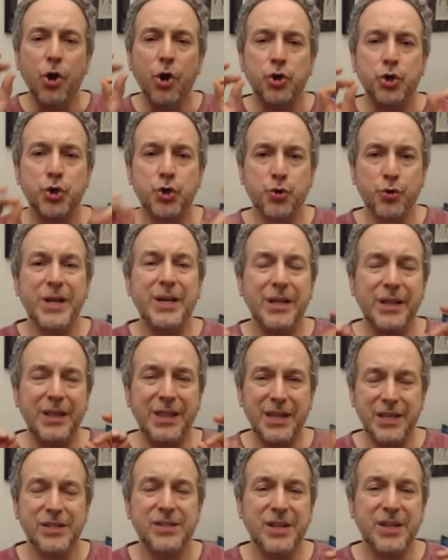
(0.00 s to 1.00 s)
treat
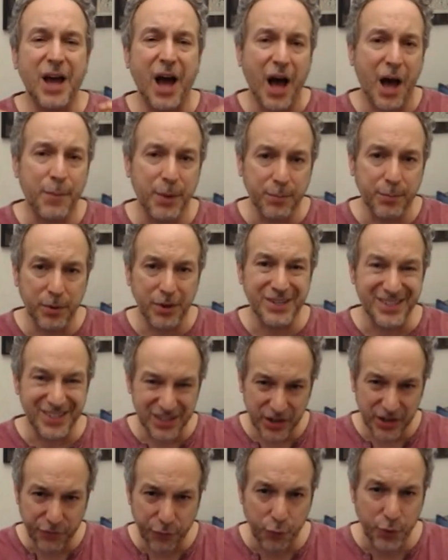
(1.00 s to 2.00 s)
these comic books
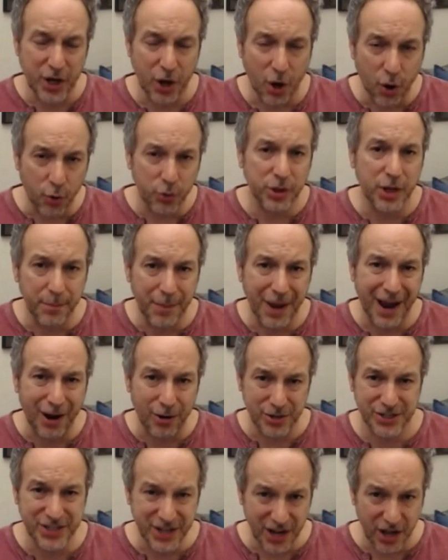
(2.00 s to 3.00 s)
as if we own them
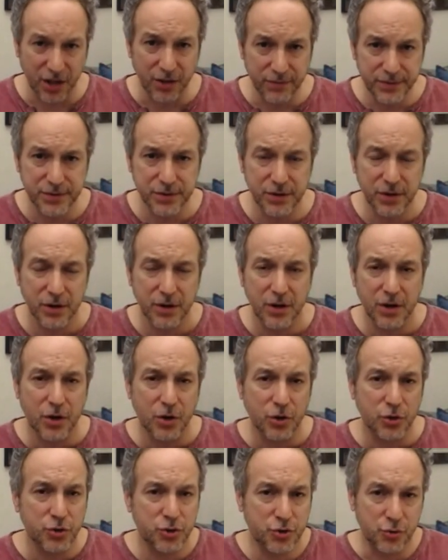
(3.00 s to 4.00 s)
ourselves.
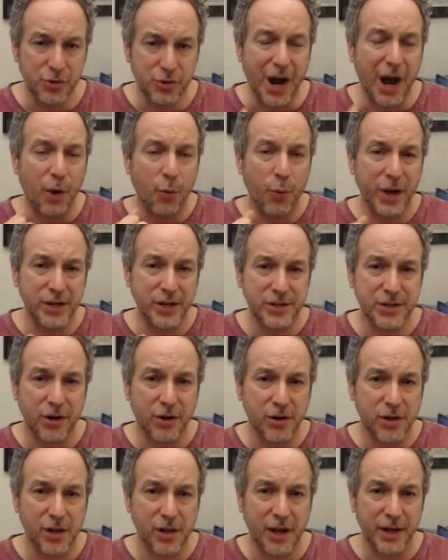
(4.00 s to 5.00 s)
Do not waste our
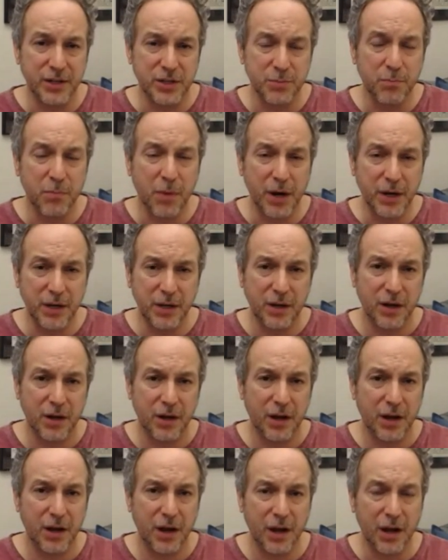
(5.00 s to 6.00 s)
clients' money.
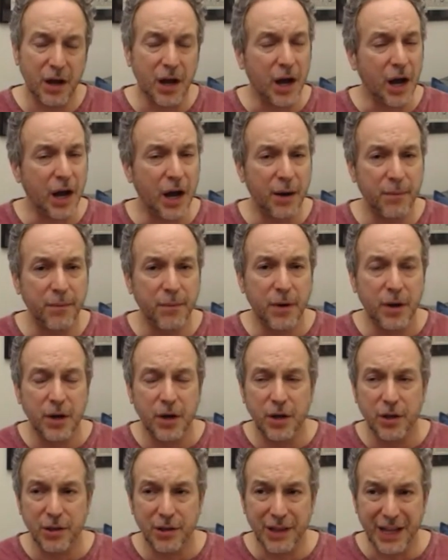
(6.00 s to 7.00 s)
Um,
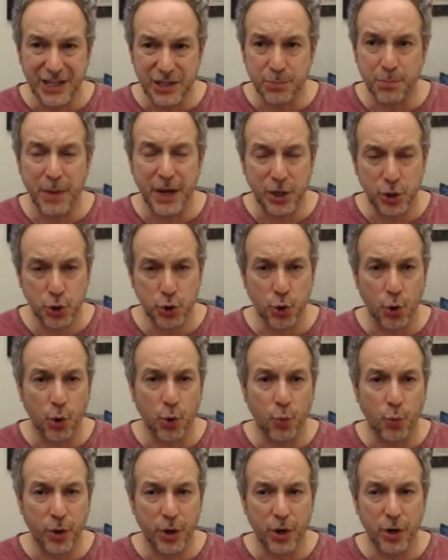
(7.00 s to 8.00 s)
let's make sure
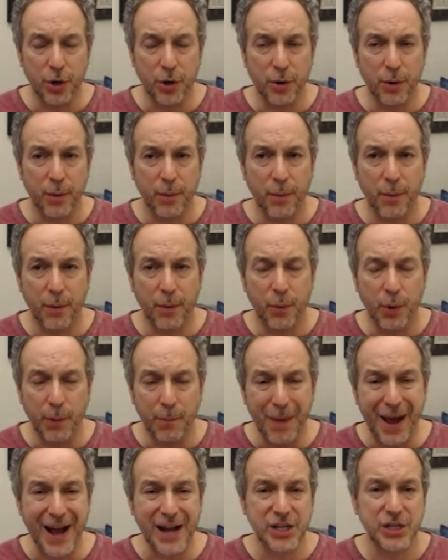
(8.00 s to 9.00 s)
we're we're
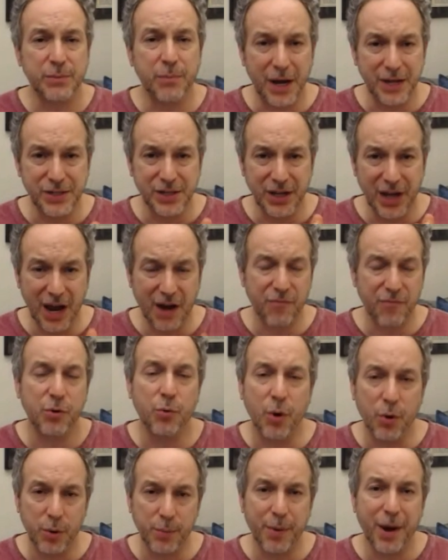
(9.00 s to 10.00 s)
maximizing
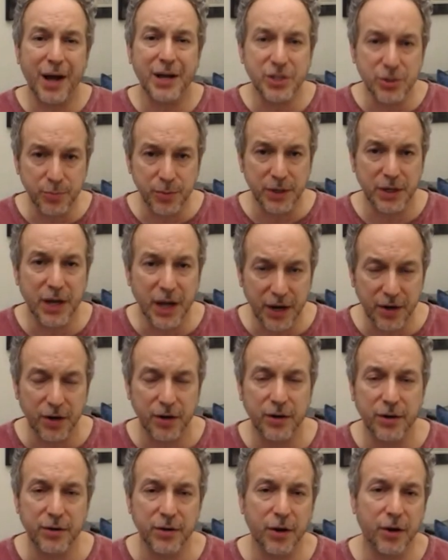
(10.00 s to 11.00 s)
everywhere we possibly can on,
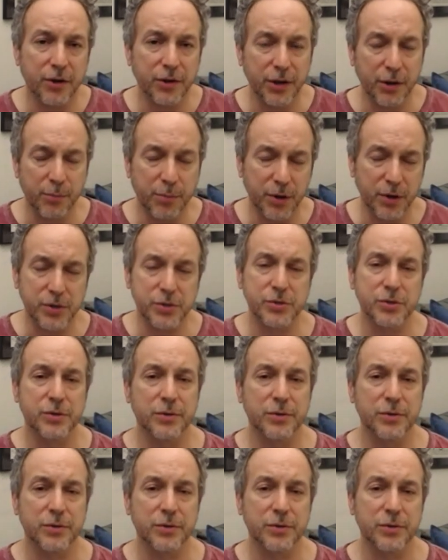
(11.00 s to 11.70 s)
on their books.